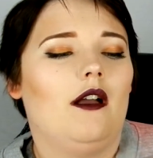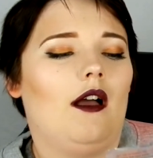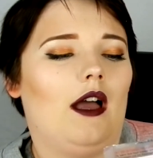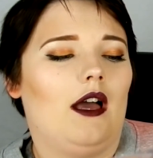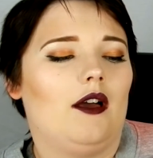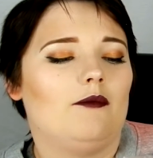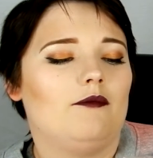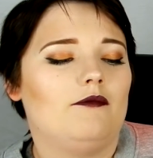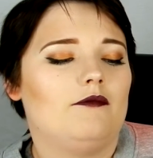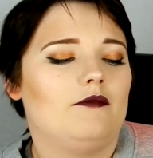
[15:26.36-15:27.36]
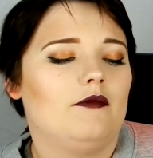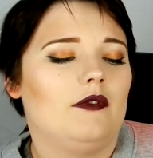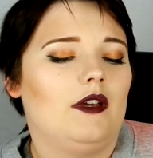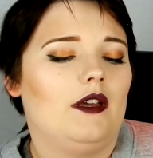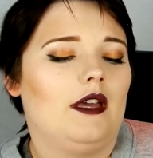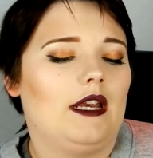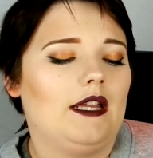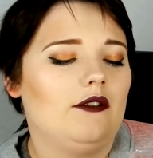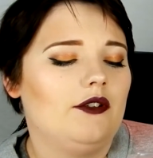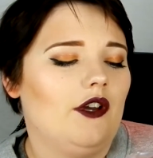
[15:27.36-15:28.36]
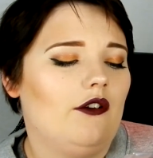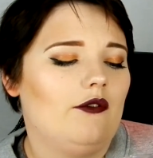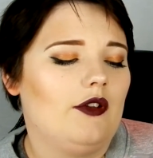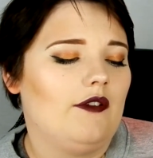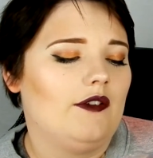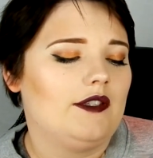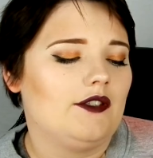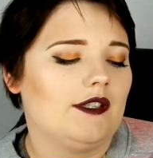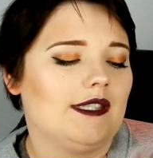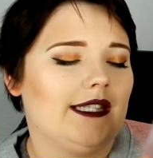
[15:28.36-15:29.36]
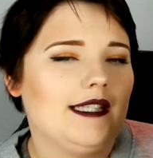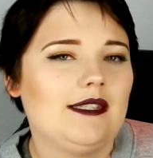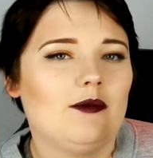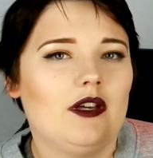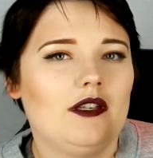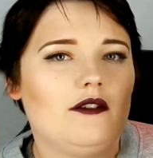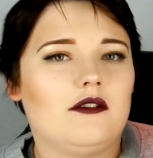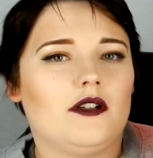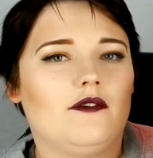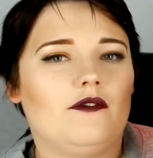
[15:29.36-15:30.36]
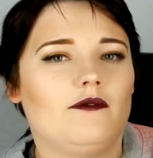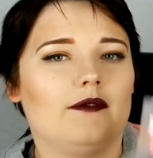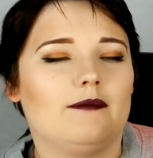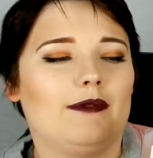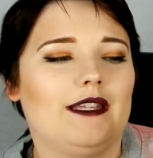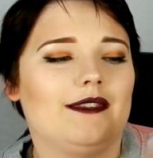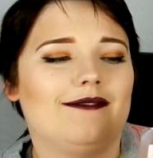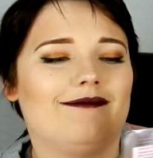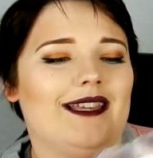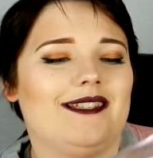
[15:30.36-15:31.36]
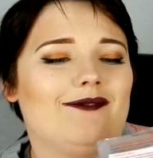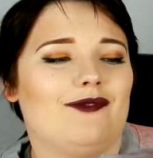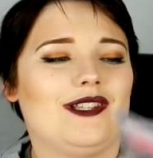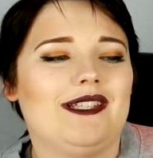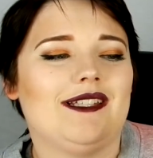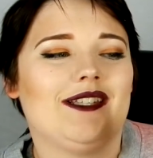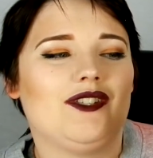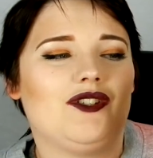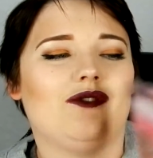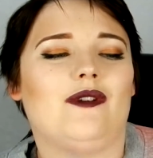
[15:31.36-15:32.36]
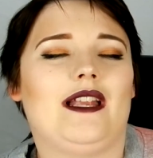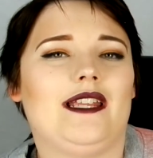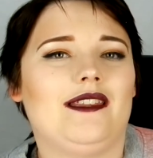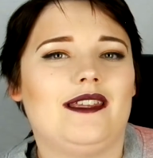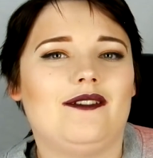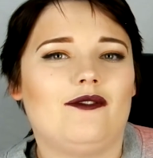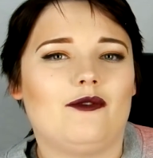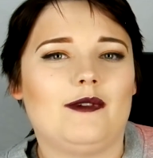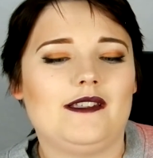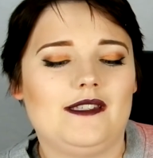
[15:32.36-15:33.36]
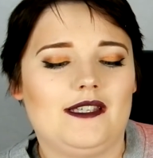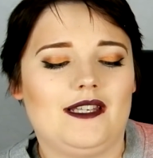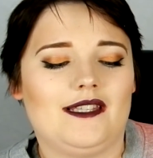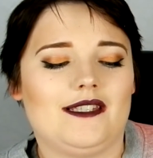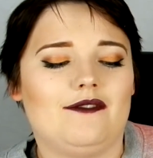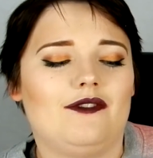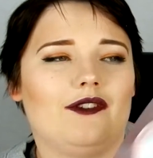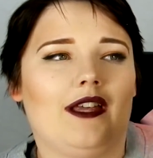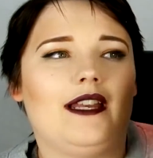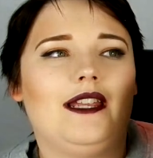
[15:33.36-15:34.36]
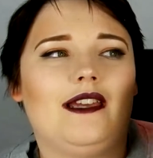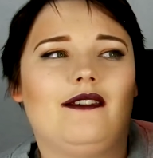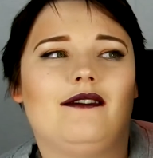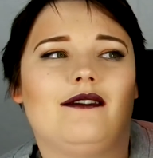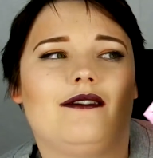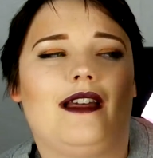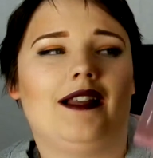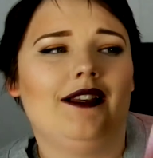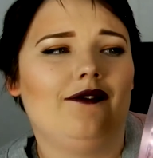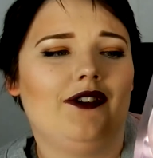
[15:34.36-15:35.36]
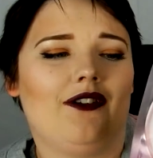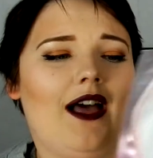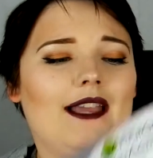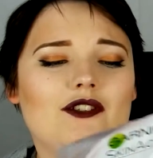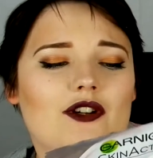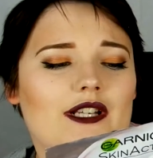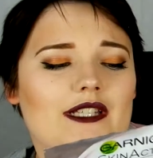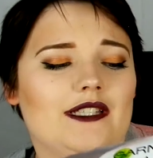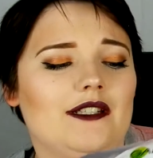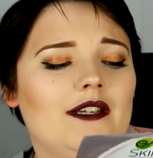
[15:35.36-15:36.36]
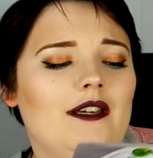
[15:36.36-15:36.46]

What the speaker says: And I don't know if it's just this one but it really didn't do anything for my skin. I didn't feel hydrated.